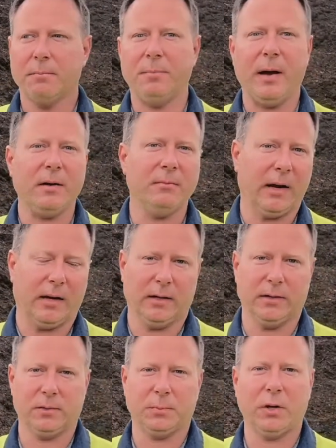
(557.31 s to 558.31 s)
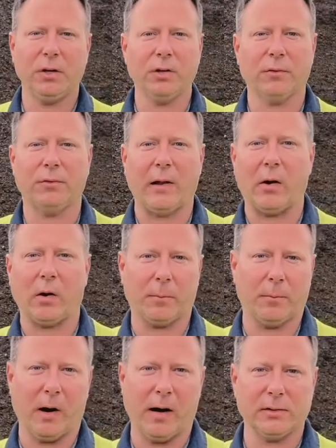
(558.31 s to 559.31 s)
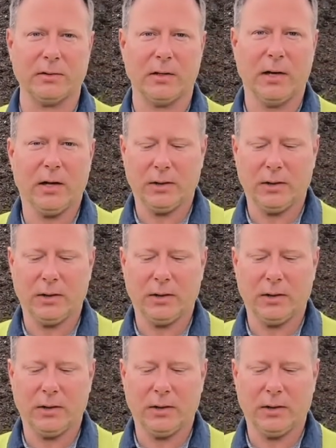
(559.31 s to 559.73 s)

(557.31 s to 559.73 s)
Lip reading: bed maintenance, put in your flowering pots,